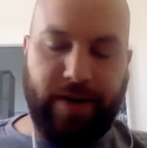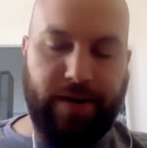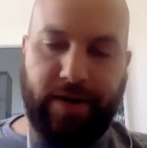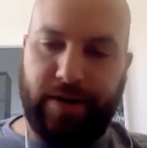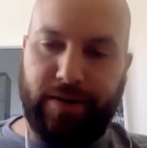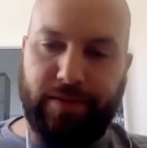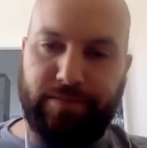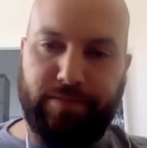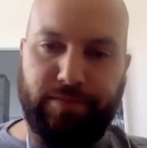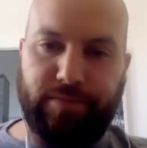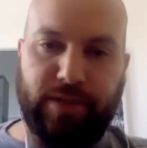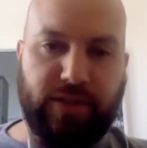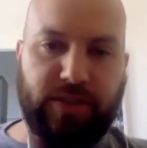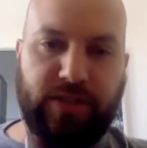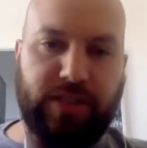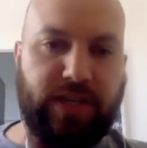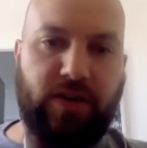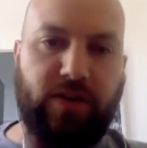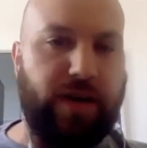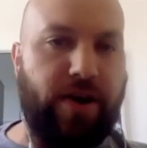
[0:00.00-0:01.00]
Let's just kill
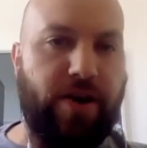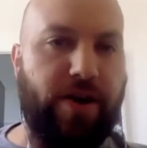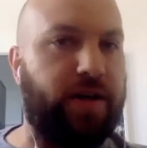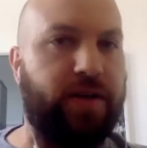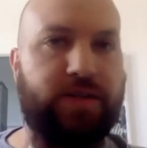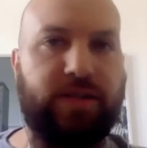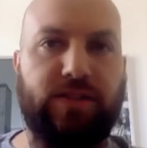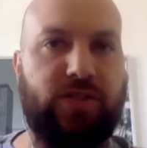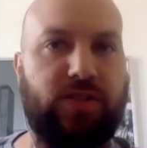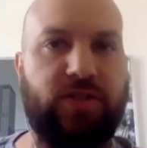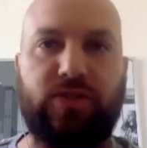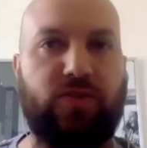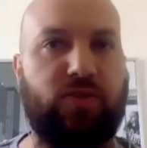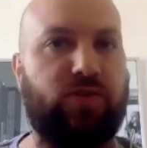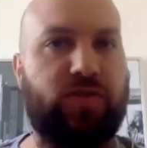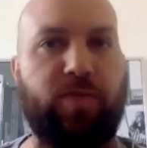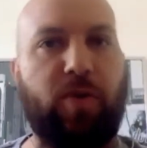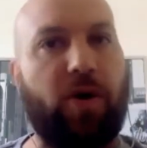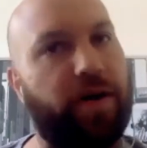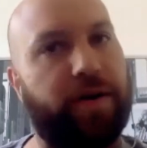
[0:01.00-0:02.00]
Gary because he's just too
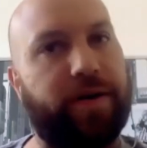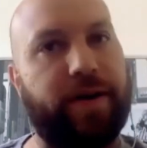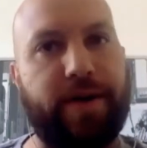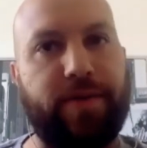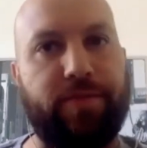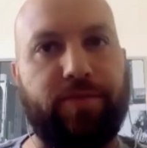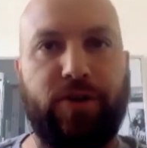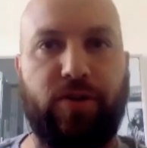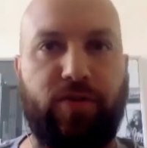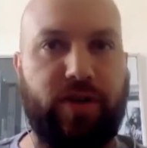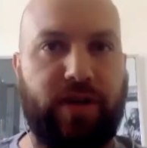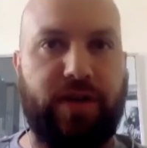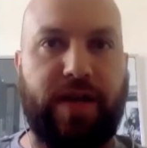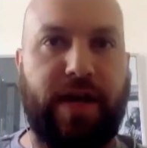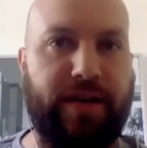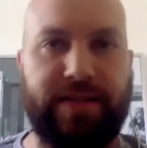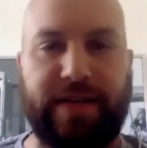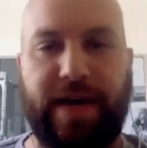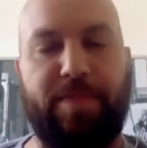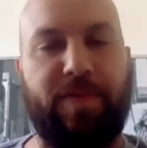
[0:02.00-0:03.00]
smart and we don't need that
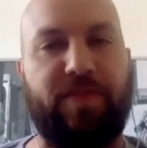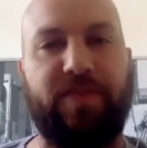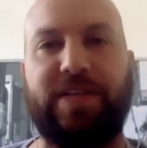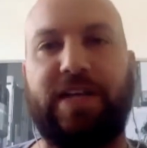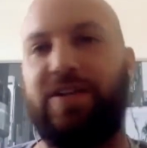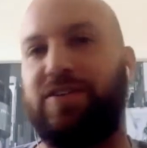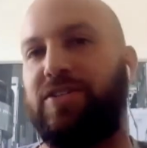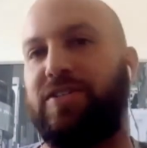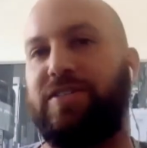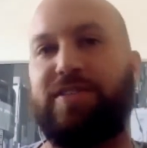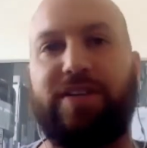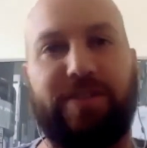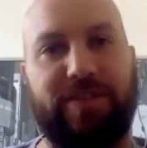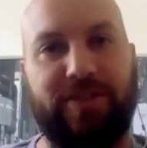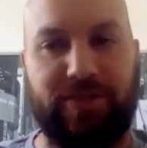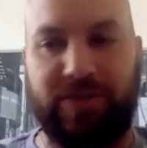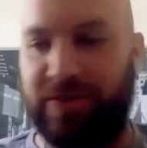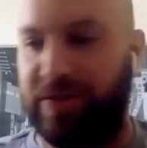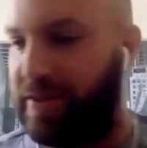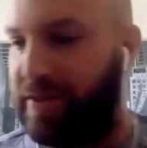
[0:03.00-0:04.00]
type of intelligence on this earth.